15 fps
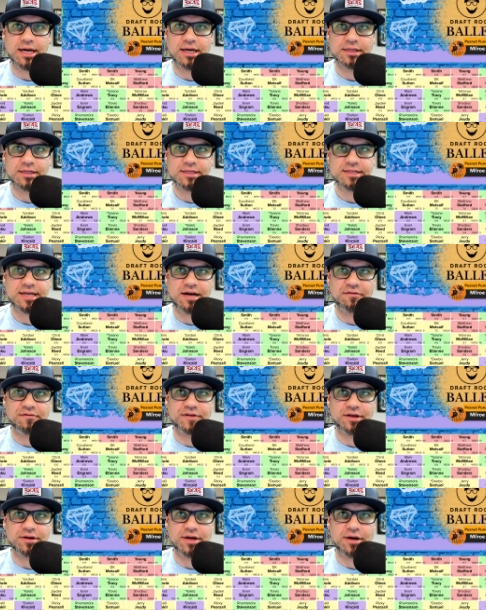sound
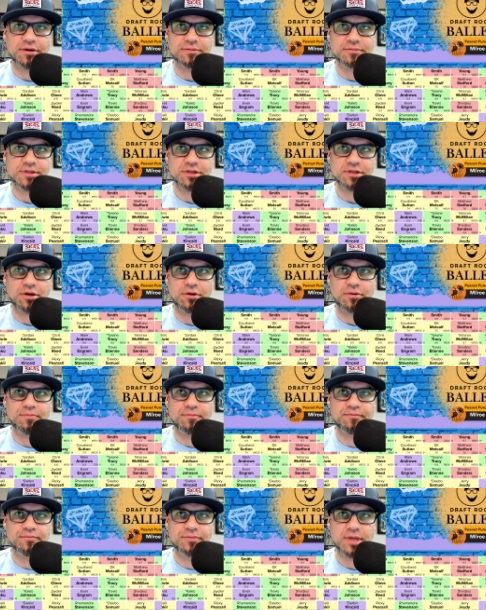figured out. So
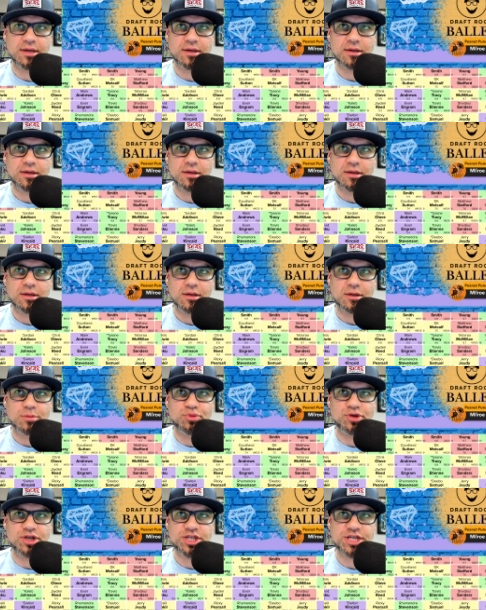
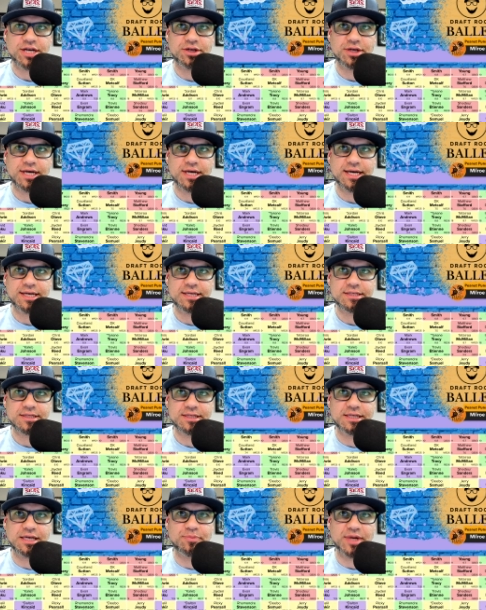appreciate you guys.
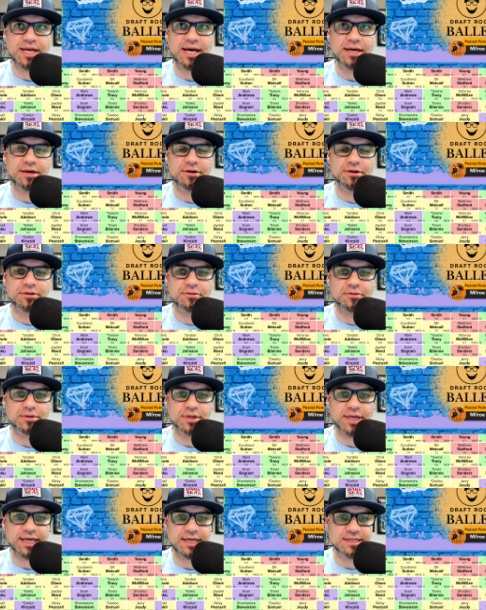Keep an eye out.
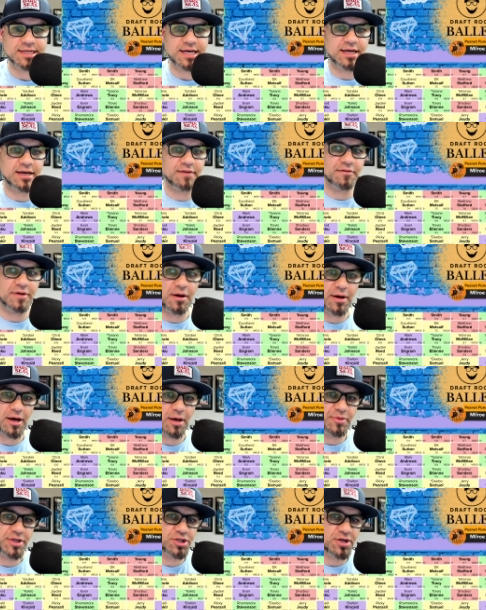Like I said,
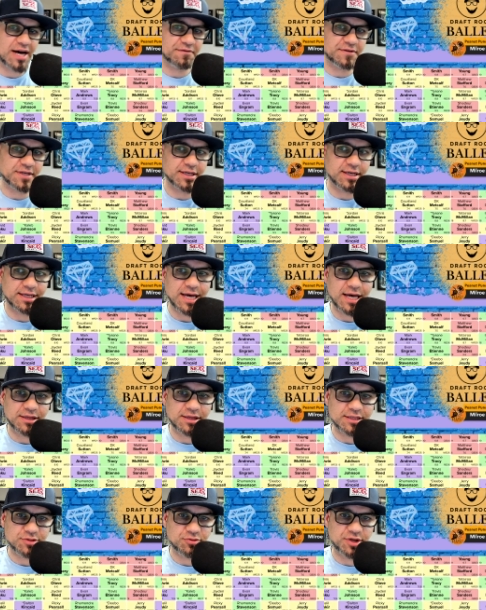I'll be drafting again
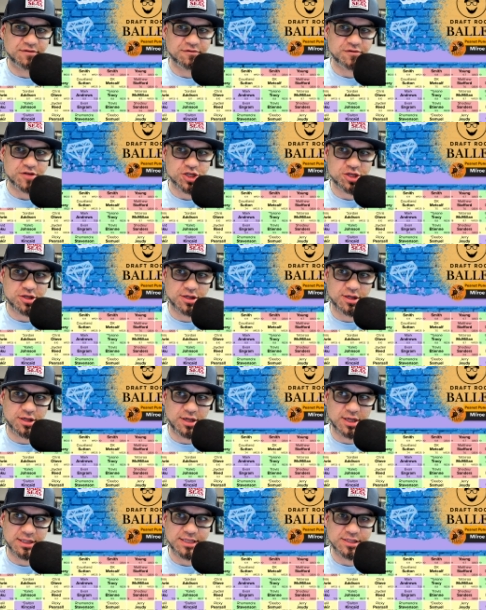this week for sure.
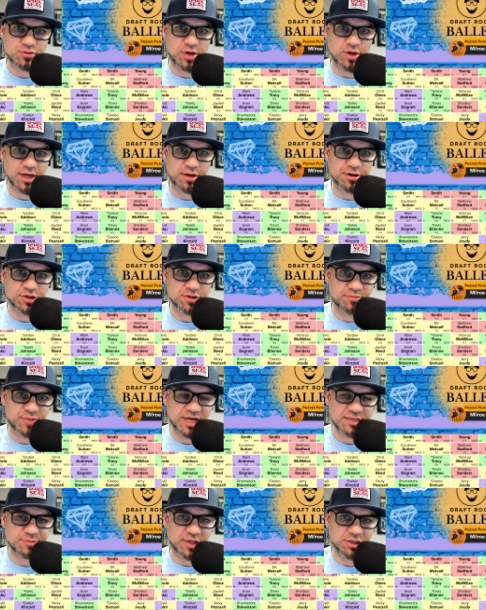At least one other
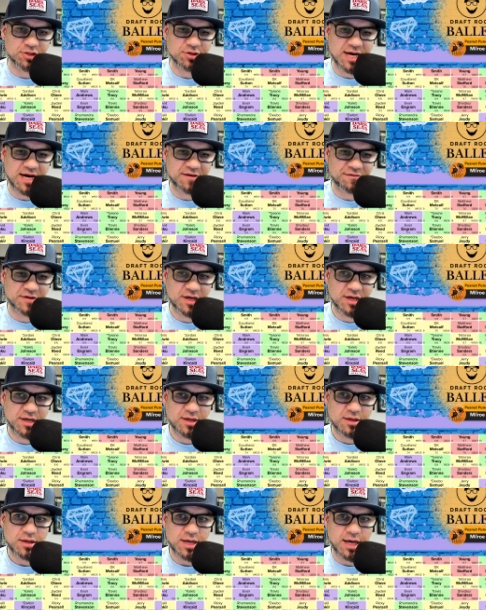best ball draft,
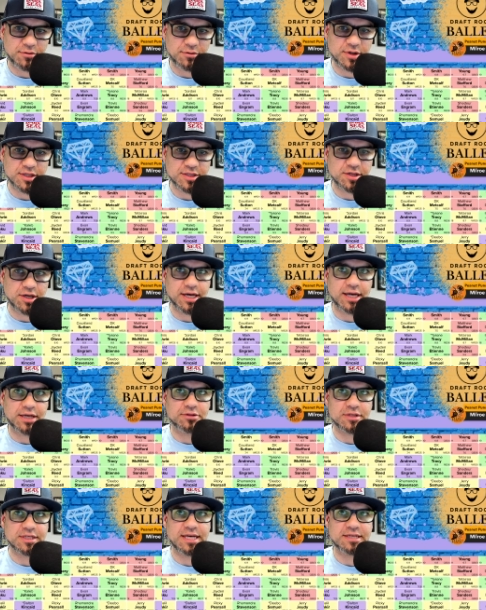and we're gonna start getting
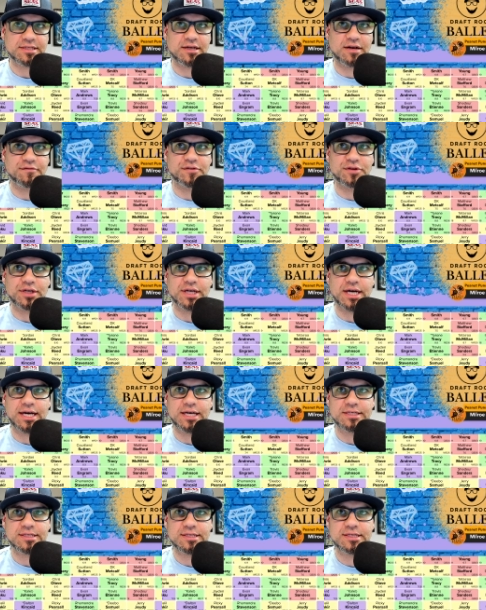those guests on for you
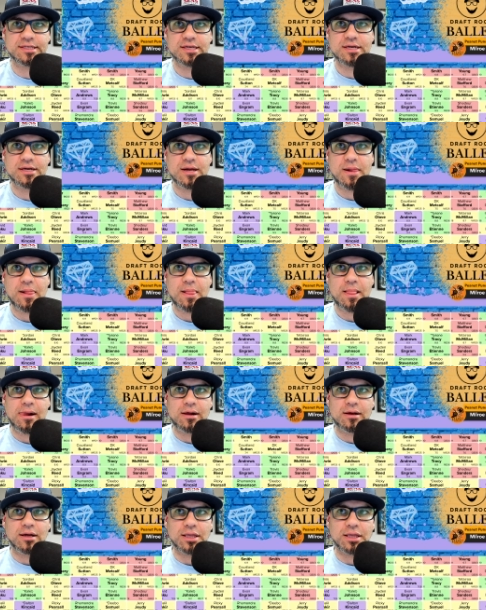guys.
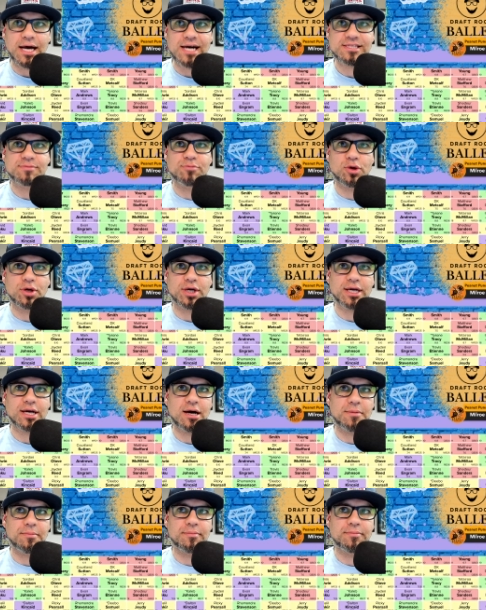Lots more to
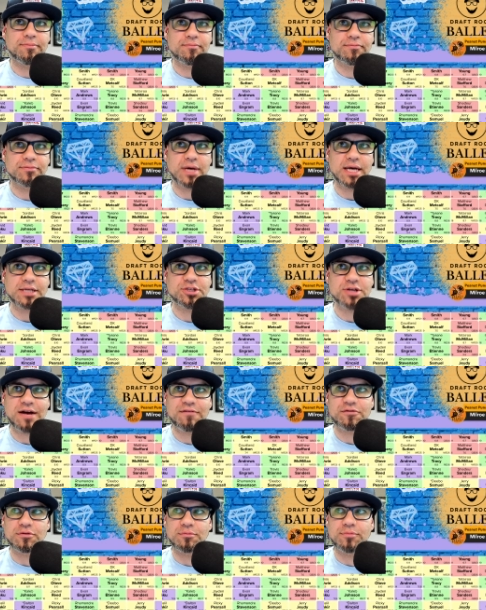come at
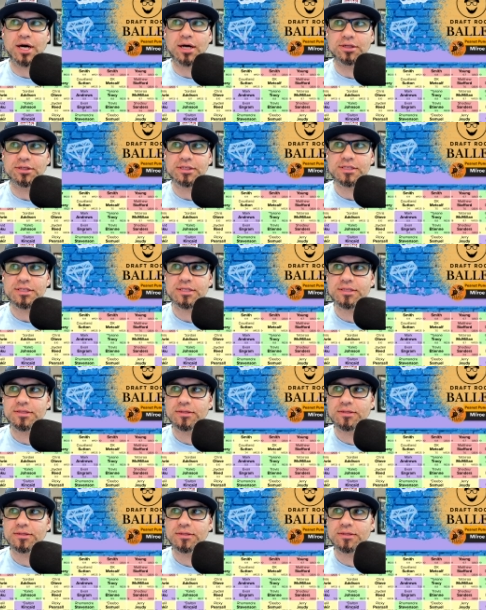Draft Room Ballers.